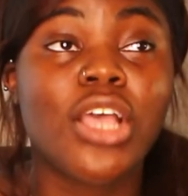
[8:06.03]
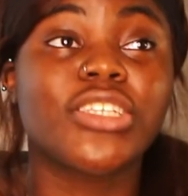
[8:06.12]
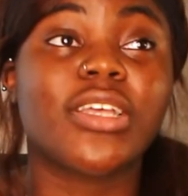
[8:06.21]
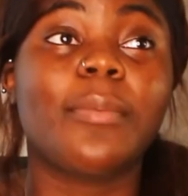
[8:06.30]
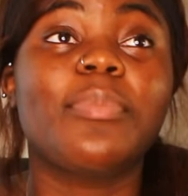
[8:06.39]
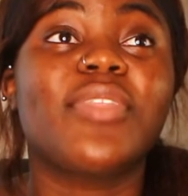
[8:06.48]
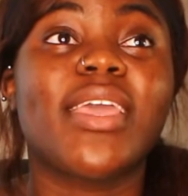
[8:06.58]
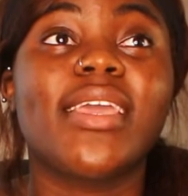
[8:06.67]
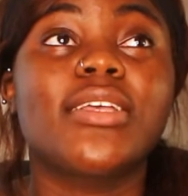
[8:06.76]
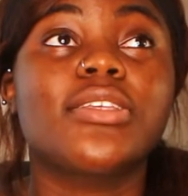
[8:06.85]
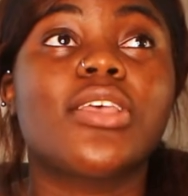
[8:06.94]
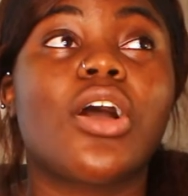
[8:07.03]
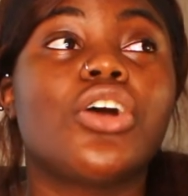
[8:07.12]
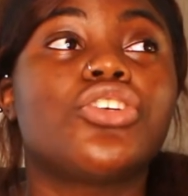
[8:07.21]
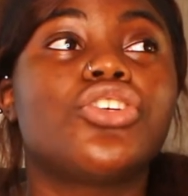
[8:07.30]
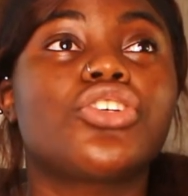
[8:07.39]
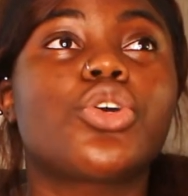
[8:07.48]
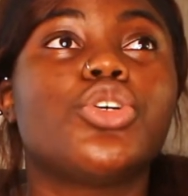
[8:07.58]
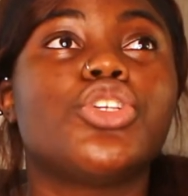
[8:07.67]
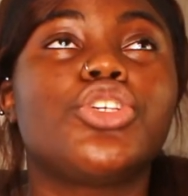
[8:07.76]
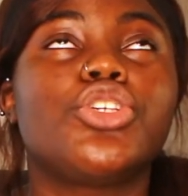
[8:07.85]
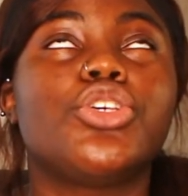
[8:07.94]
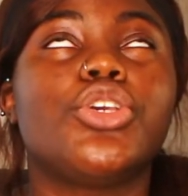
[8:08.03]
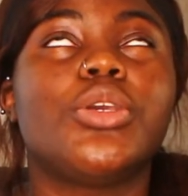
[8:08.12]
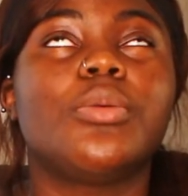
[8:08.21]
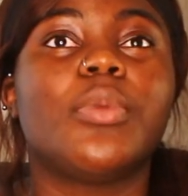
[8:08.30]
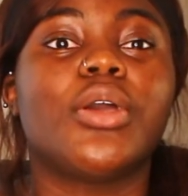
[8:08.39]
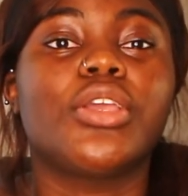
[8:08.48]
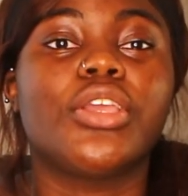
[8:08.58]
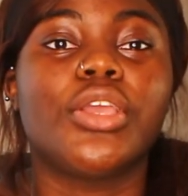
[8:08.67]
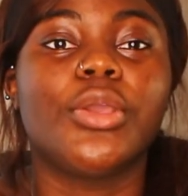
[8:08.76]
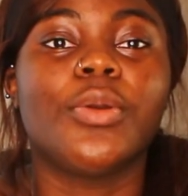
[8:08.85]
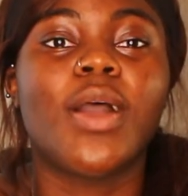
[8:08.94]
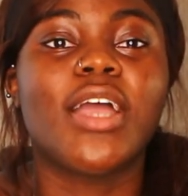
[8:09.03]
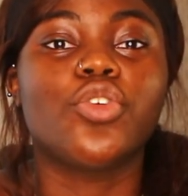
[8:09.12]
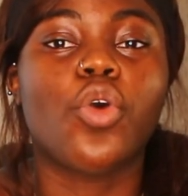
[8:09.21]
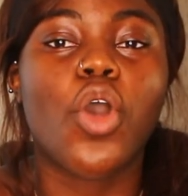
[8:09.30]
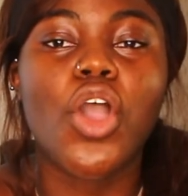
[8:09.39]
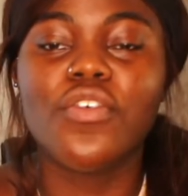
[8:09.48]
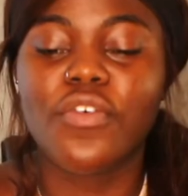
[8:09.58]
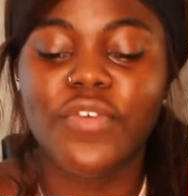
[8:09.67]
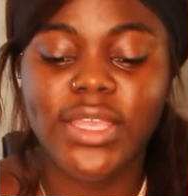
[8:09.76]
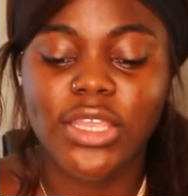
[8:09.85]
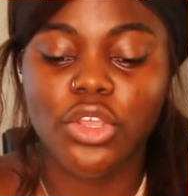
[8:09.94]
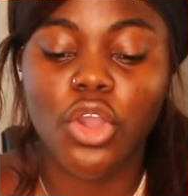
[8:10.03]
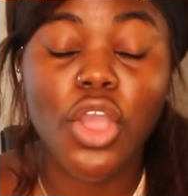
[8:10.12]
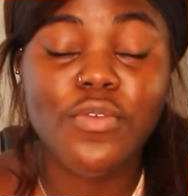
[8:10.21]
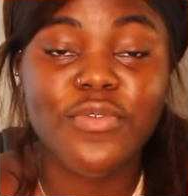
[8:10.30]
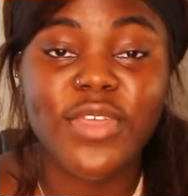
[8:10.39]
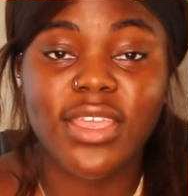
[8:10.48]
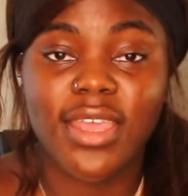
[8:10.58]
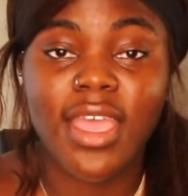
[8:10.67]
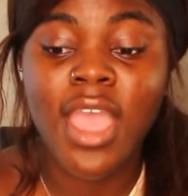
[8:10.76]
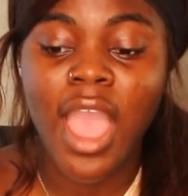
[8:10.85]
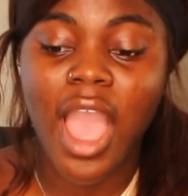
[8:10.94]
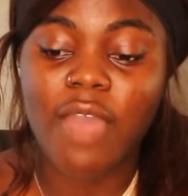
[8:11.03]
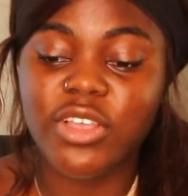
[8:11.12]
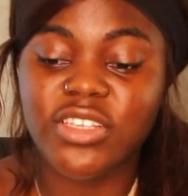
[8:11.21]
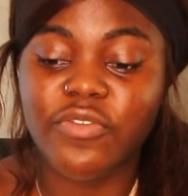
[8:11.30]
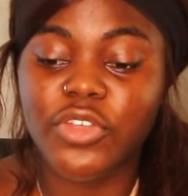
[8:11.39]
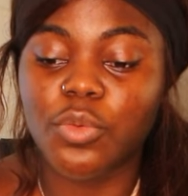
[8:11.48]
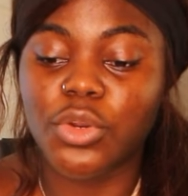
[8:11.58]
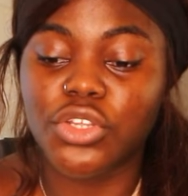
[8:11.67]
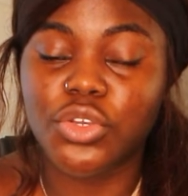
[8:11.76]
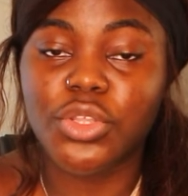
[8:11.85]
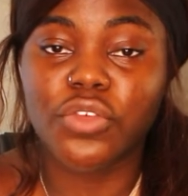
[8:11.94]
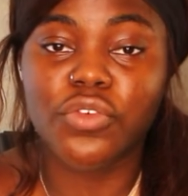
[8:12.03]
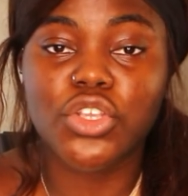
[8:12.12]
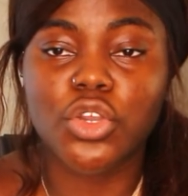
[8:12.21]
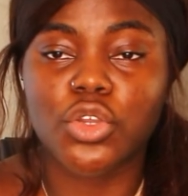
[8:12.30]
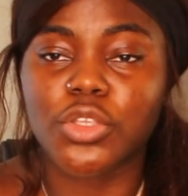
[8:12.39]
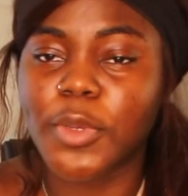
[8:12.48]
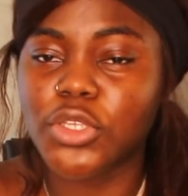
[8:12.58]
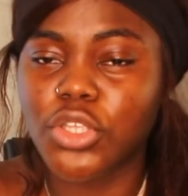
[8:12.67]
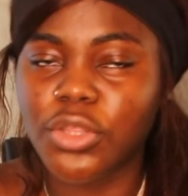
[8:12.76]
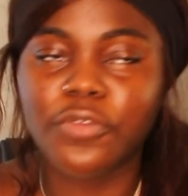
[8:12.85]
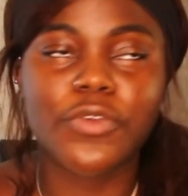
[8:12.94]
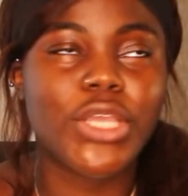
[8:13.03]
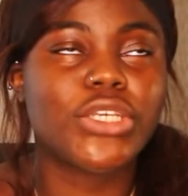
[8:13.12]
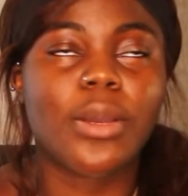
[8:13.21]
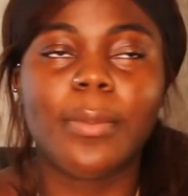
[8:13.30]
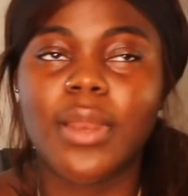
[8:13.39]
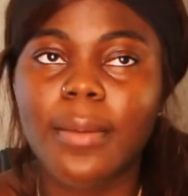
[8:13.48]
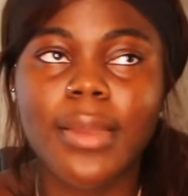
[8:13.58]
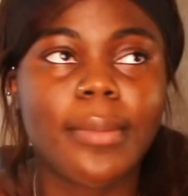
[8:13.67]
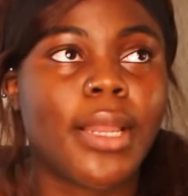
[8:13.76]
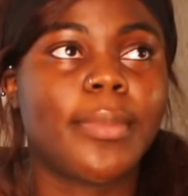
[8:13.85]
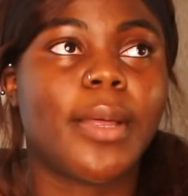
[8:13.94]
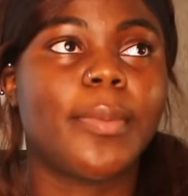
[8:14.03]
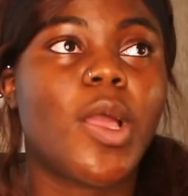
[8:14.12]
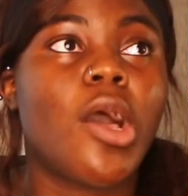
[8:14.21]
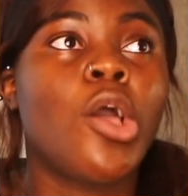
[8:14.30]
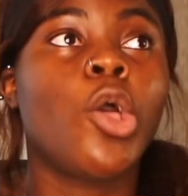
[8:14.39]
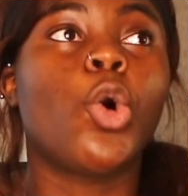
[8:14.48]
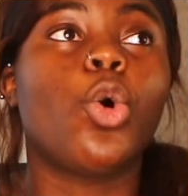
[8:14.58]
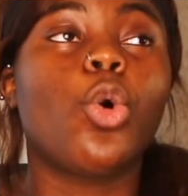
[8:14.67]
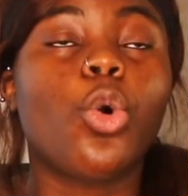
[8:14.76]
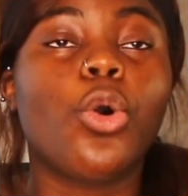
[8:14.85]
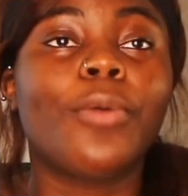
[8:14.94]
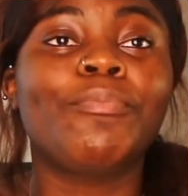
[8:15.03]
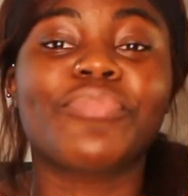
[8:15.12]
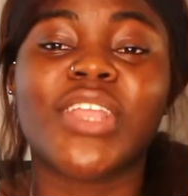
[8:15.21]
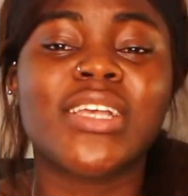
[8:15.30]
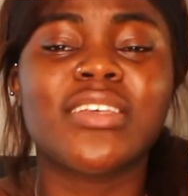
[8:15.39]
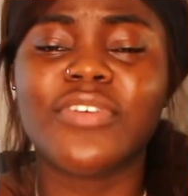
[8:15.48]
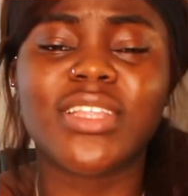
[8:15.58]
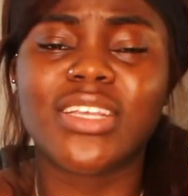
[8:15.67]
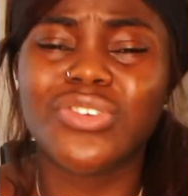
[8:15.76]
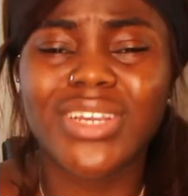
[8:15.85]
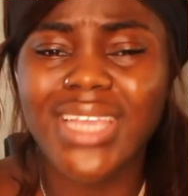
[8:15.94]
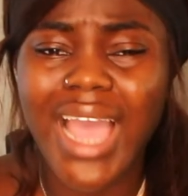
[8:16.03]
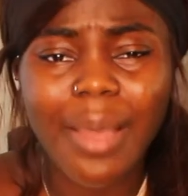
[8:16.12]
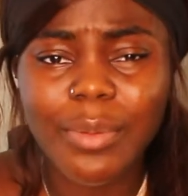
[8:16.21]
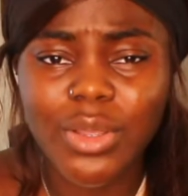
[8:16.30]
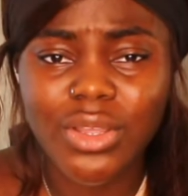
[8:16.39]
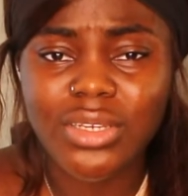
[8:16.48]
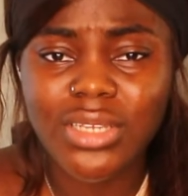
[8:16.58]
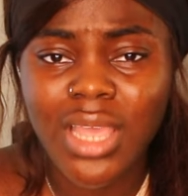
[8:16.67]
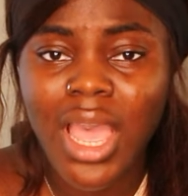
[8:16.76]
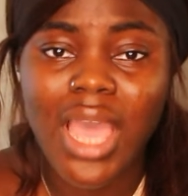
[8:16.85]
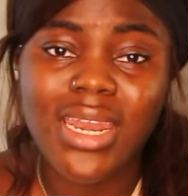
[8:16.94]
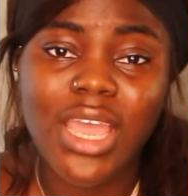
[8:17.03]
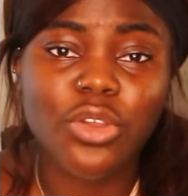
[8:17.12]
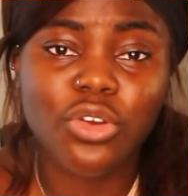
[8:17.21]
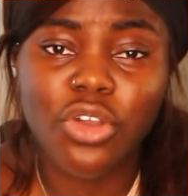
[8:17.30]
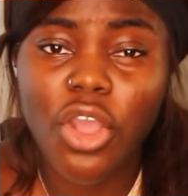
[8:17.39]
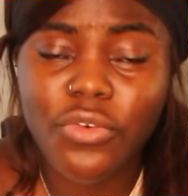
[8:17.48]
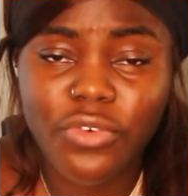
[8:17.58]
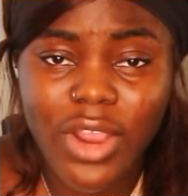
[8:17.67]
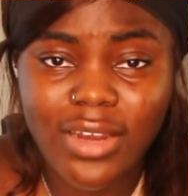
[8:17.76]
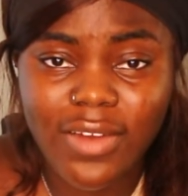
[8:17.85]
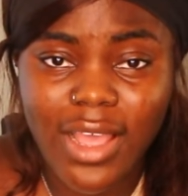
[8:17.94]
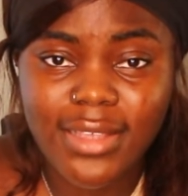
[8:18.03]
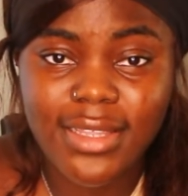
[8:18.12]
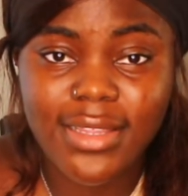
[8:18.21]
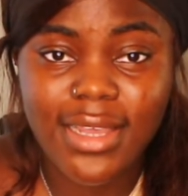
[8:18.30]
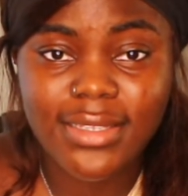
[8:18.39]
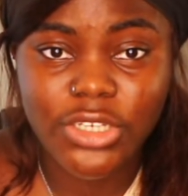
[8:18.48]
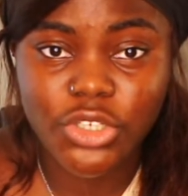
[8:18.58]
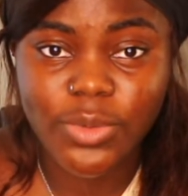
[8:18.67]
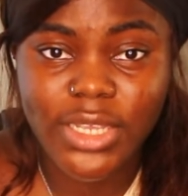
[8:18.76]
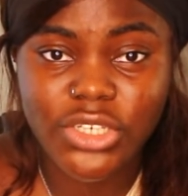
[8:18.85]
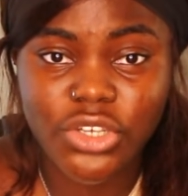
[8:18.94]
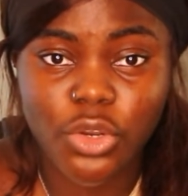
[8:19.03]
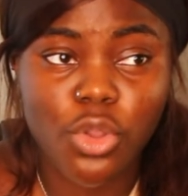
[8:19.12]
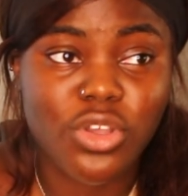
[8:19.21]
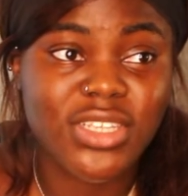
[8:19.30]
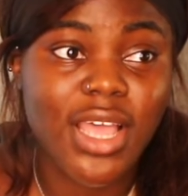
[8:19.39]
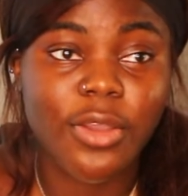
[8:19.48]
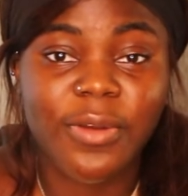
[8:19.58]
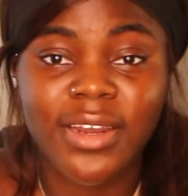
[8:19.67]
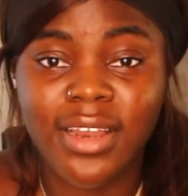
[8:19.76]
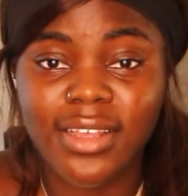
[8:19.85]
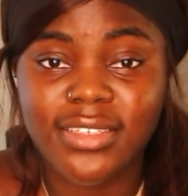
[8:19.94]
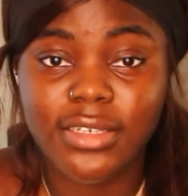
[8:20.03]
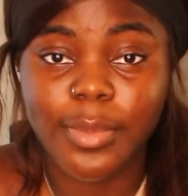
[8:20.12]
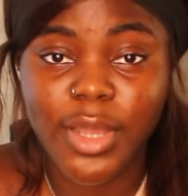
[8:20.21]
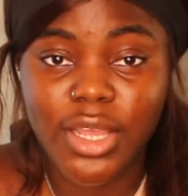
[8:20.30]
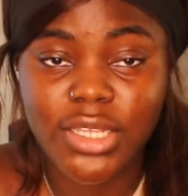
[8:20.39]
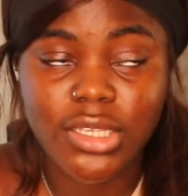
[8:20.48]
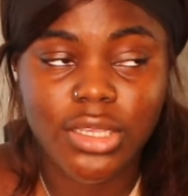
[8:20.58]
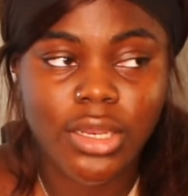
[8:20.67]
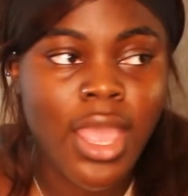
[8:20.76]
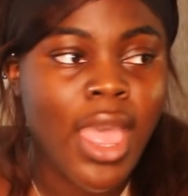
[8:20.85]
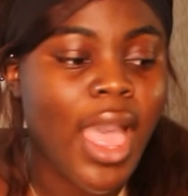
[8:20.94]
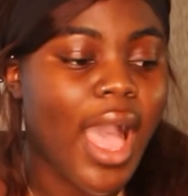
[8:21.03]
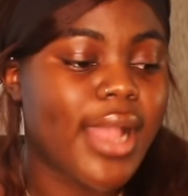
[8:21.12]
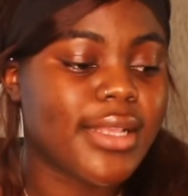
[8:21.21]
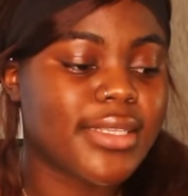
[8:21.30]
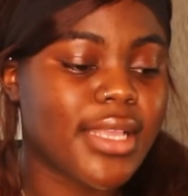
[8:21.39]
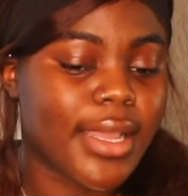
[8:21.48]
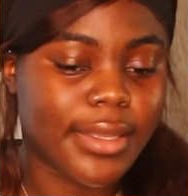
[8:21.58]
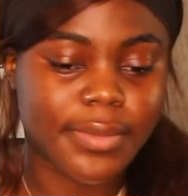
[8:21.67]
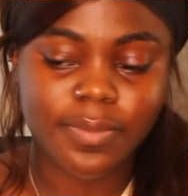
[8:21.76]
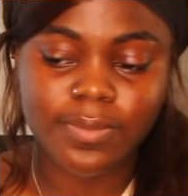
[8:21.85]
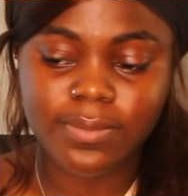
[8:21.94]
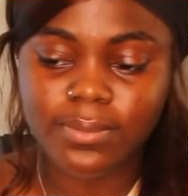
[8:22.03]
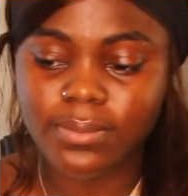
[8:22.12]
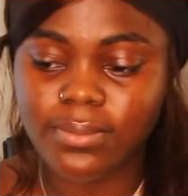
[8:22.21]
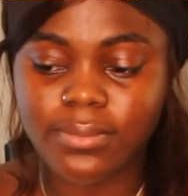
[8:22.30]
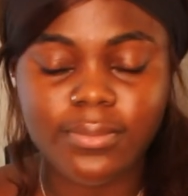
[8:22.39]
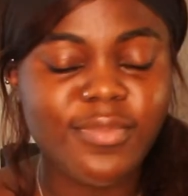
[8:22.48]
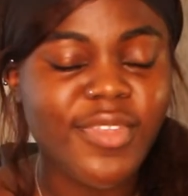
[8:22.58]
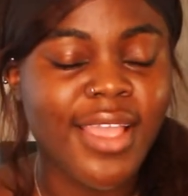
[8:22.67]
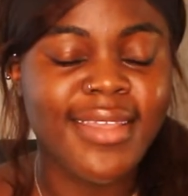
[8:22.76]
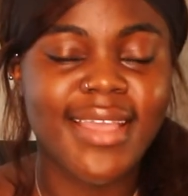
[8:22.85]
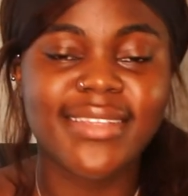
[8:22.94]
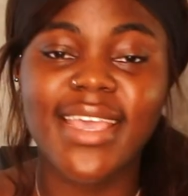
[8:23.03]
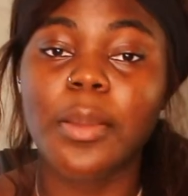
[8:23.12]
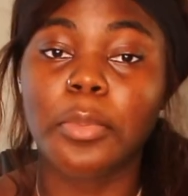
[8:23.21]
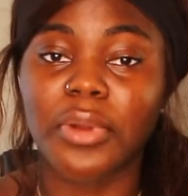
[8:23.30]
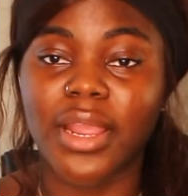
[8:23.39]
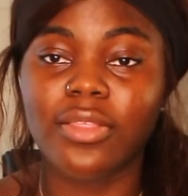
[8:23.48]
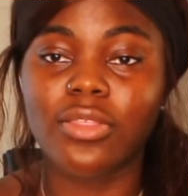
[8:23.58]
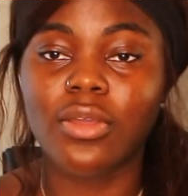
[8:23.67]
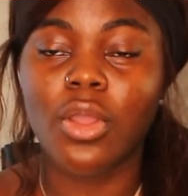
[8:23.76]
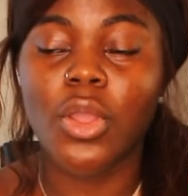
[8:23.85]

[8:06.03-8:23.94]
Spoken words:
Some things just consume you and you're overthinking it. Either it's something you want to do in the future, or you're supposed to do in the future, blah blah blah blah blah, or it's something that's already happened and now you're over-analyzing that situation, or you're psycho-analyzing a person, and it's like, okay, take a breath.